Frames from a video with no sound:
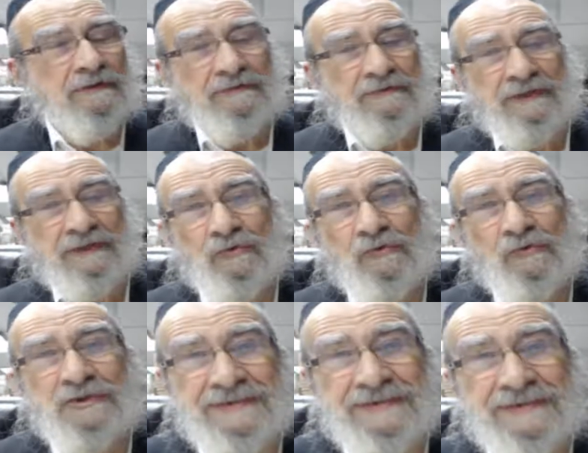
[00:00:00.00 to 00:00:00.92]
that you
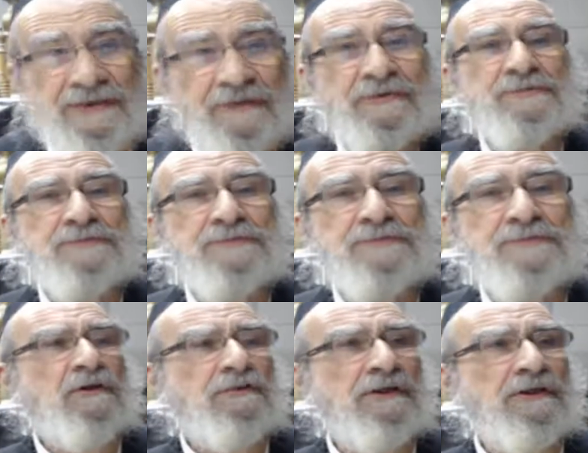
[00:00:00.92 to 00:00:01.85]
lose sight of the spirit
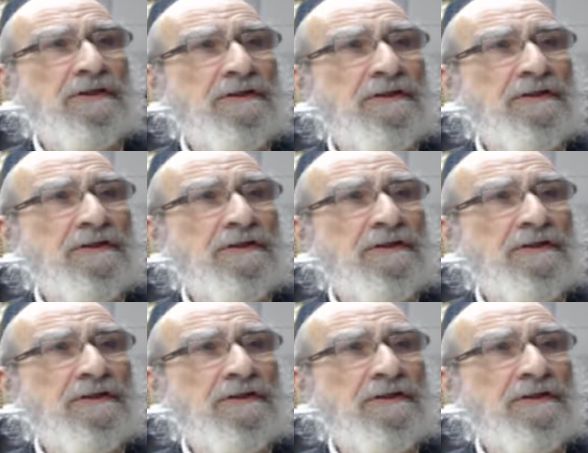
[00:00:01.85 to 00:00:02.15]
altogether.